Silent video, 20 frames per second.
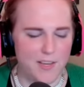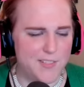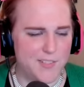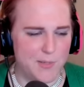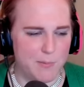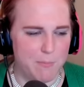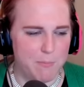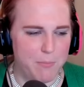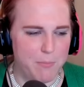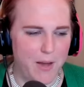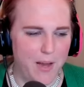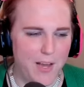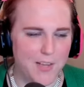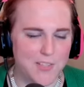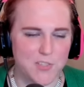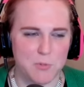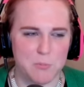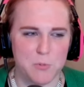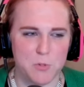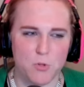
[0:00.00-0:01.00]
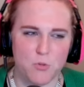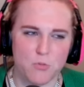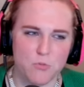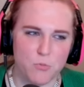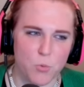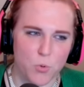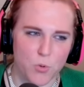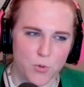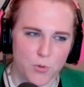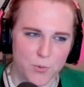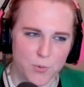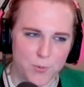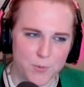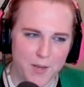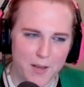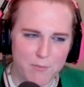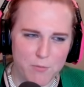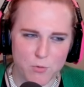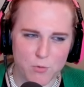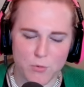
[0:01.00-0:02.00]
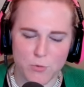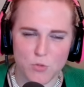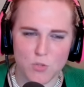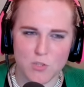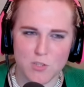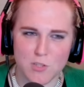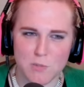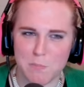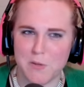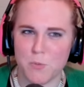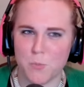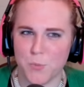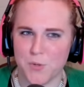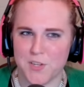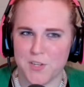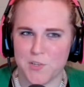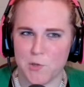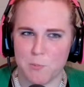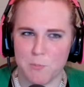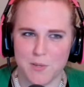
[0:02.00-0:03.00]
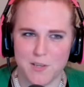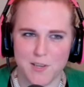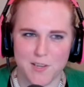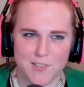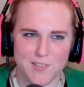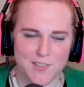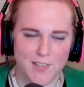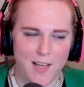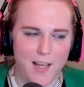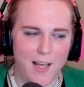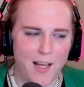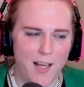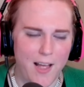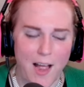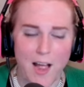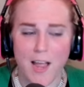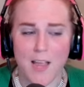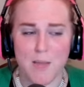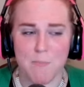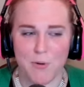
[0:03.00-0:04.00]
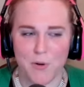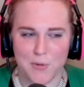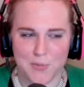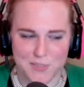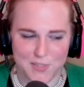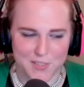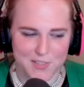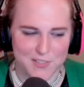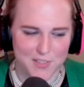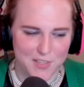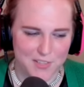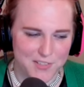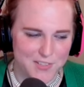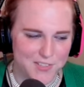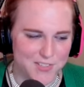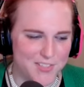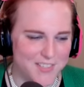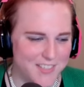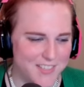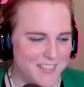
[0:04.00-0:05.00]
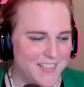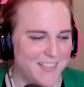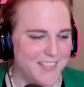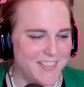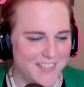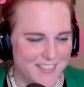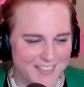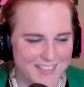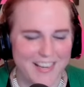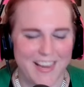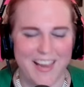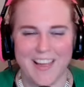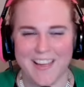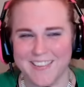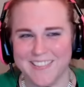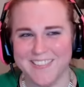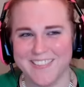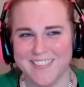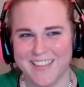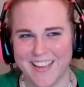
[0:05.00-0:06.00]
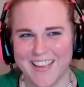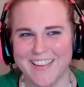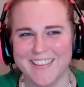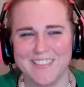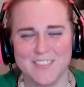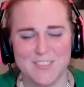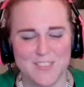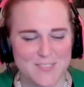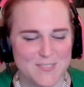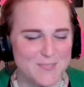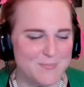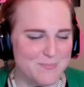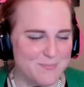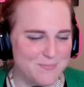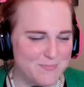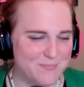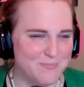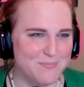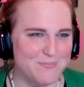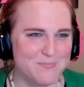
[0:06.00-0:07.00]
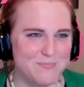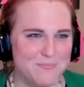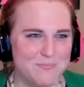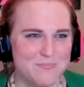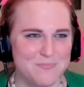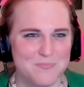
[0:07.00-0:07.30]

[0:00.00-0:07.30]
it's impossible for evolution to be real because the oh, eyeballs 100%. Yeah. Yeah. Like, oh, yeah. in fact, when I went when